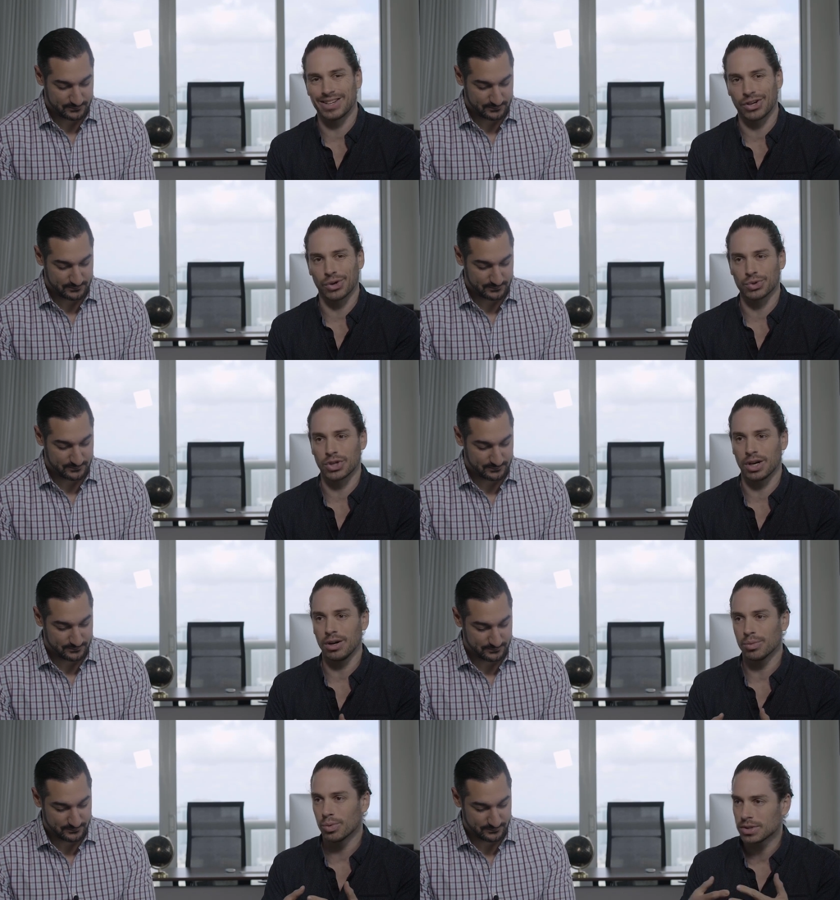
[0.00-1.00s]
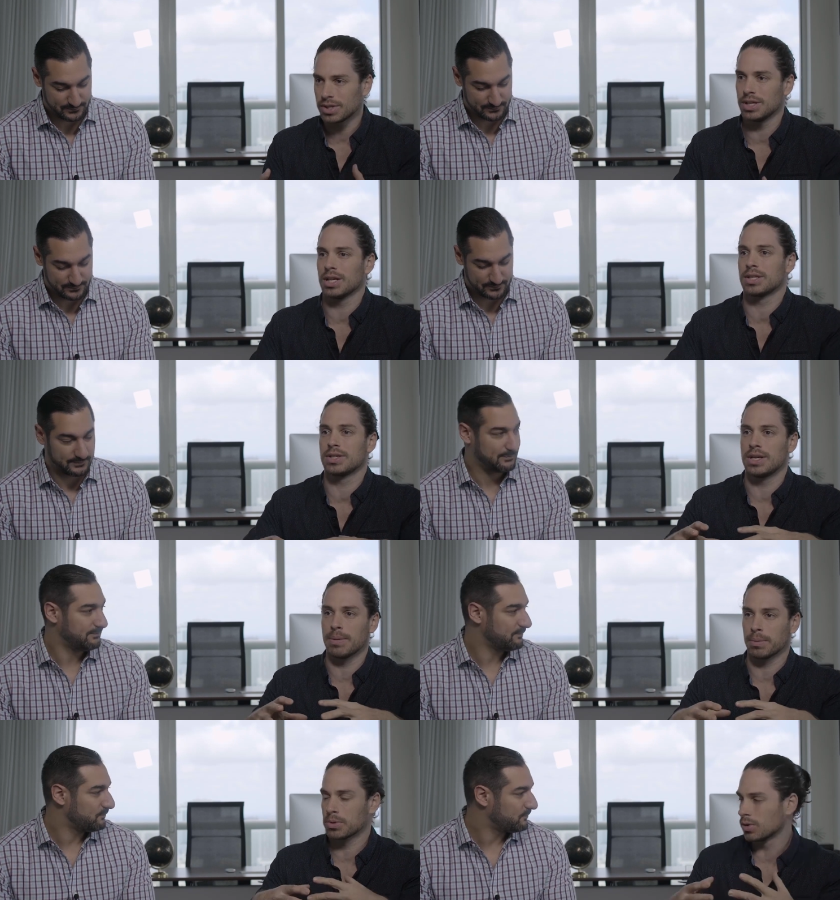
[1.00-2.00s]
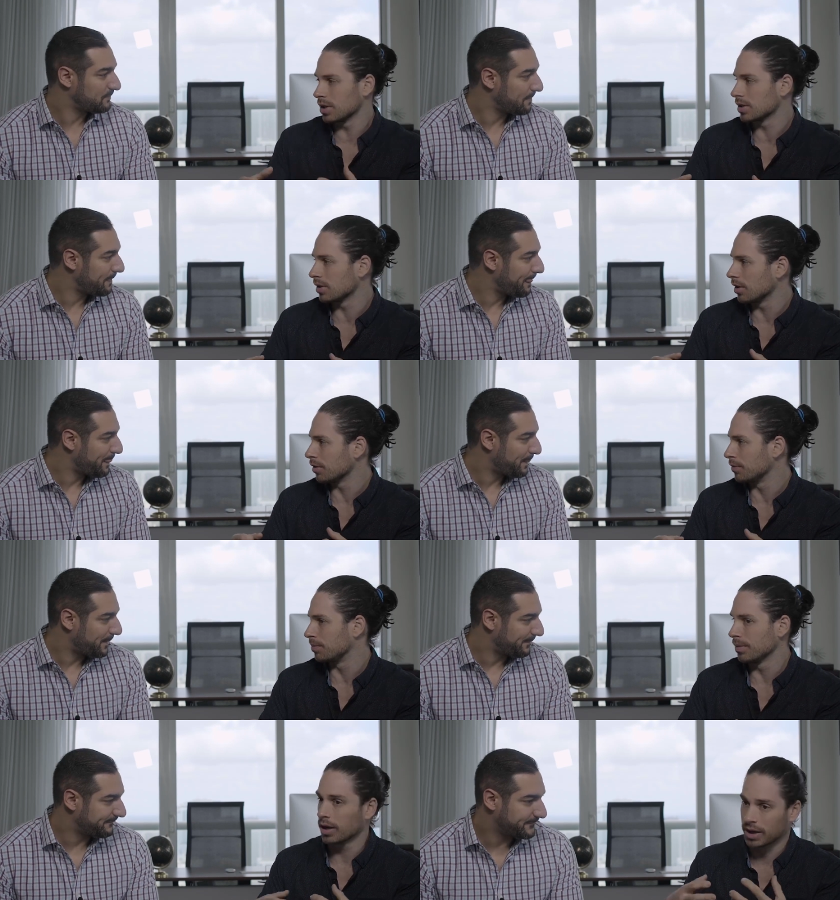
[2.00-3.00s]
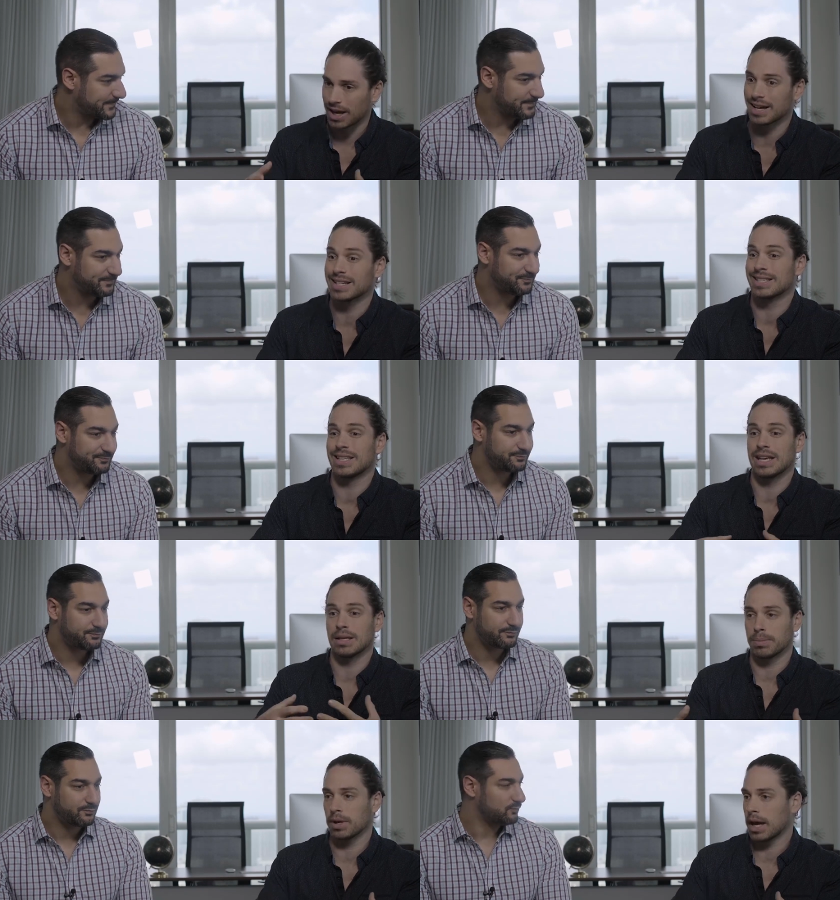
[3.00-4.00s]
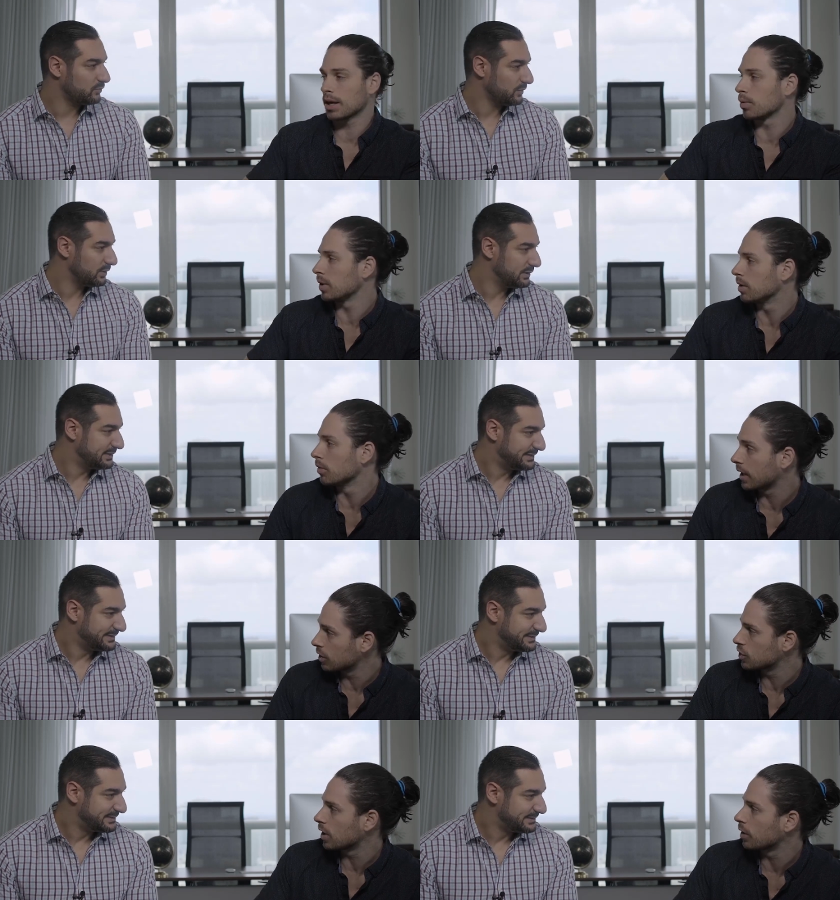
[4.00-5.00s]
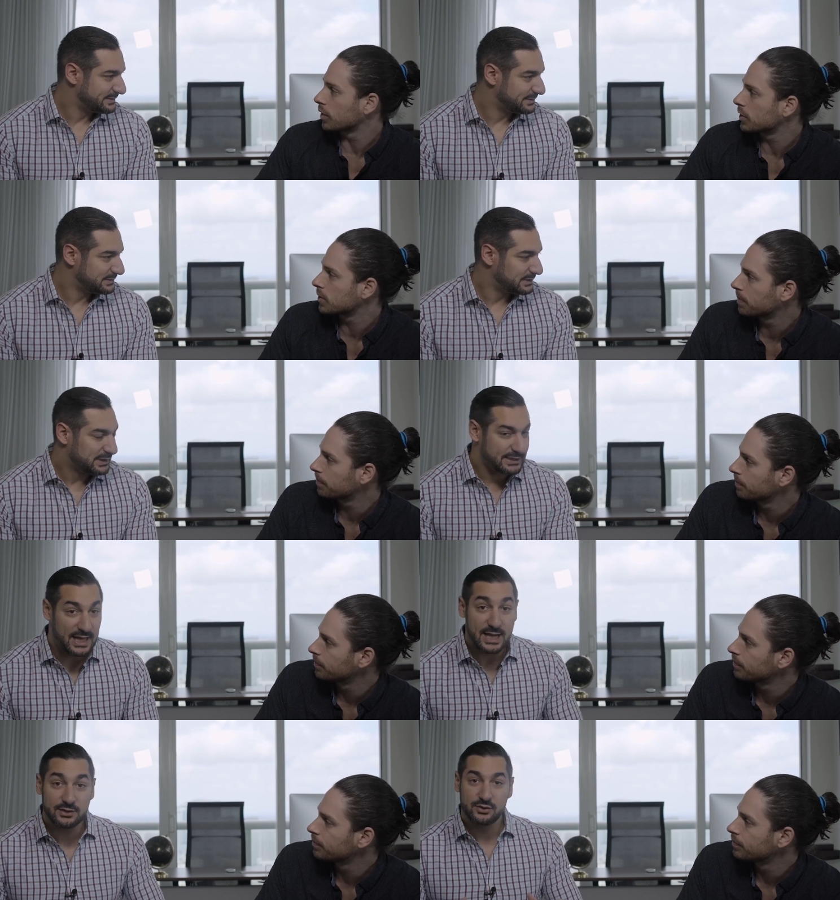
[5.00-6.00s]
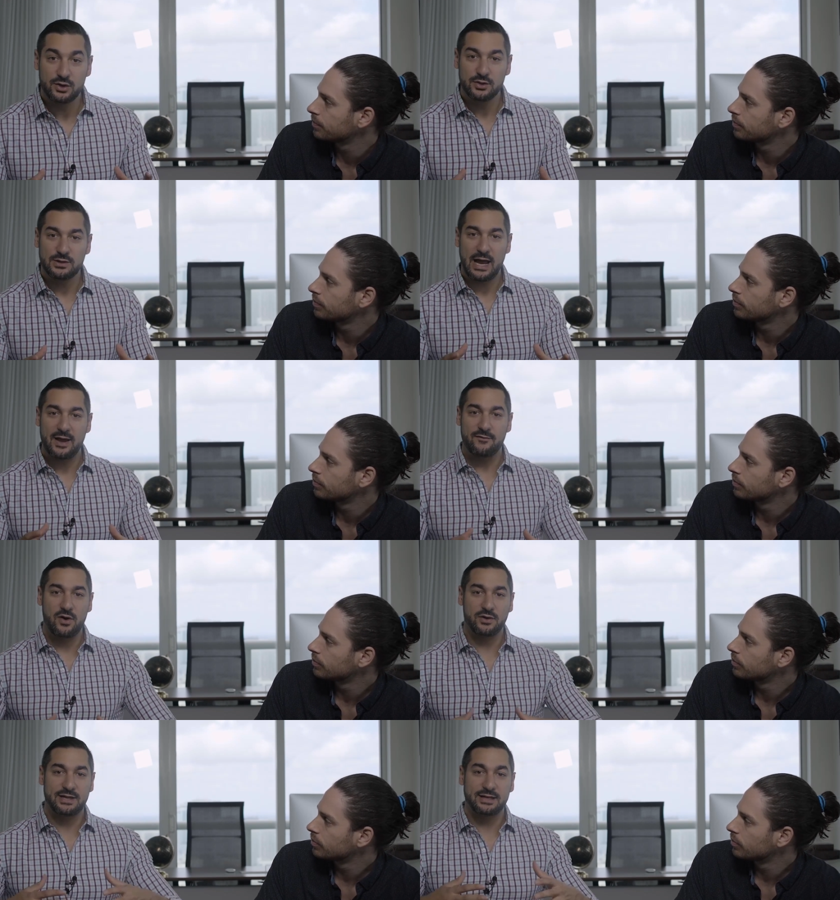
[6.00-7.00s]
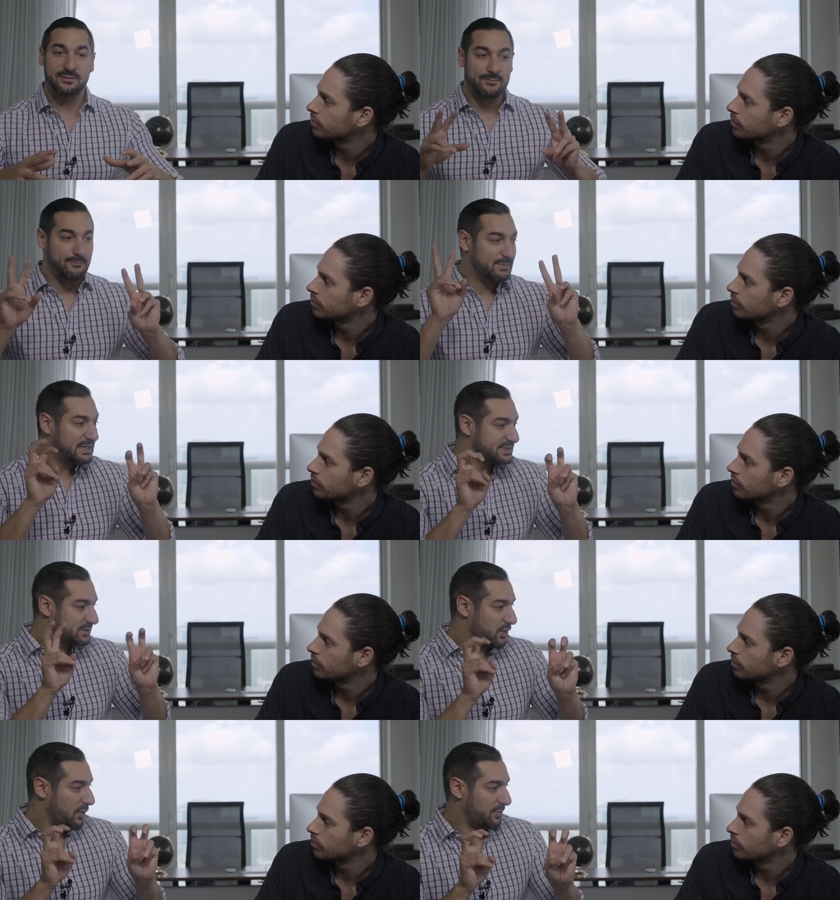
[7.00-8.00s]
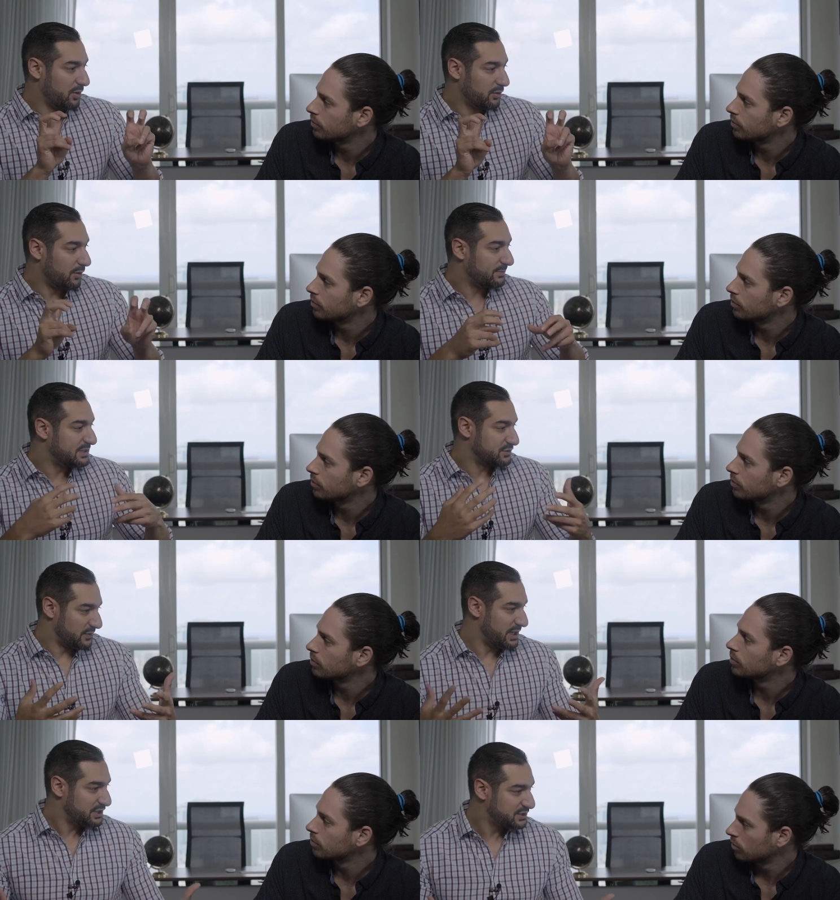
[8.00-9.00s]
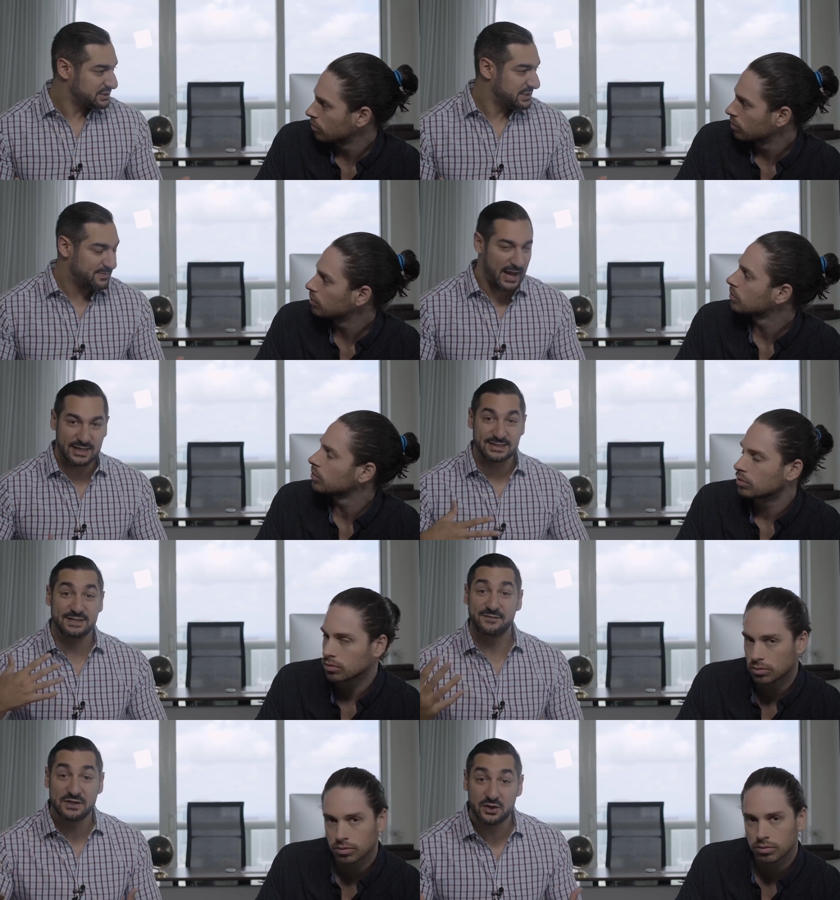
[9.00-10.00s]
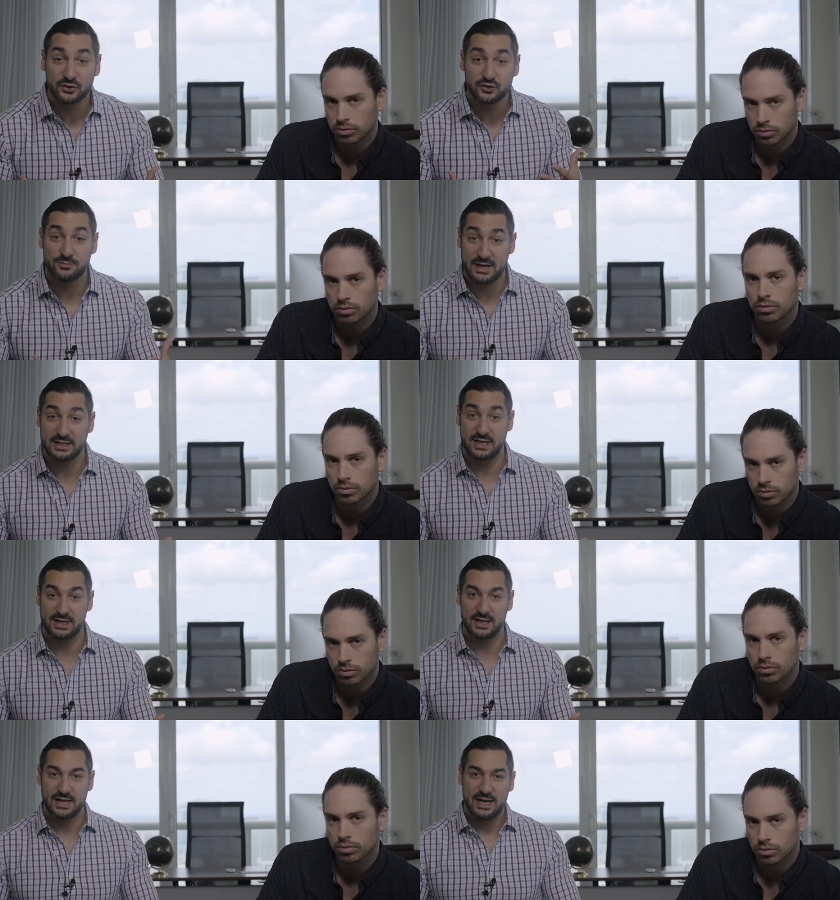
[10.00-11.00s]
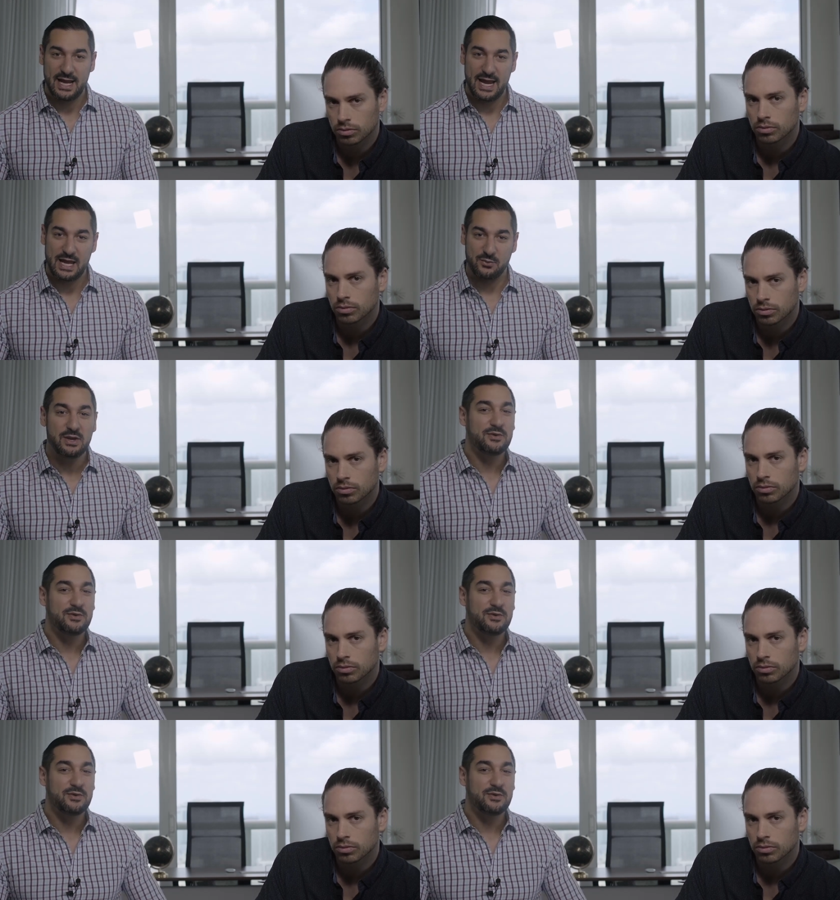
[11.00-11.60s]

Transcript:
Speaker 1: the culture, what's the next step? I'm sure there's a lot of, okay, I understand it, but how do we reconcile this?
Speaker 2: Yeah, you know, I have heard that mixed couple or mixed relationship are difficult to maintain. And when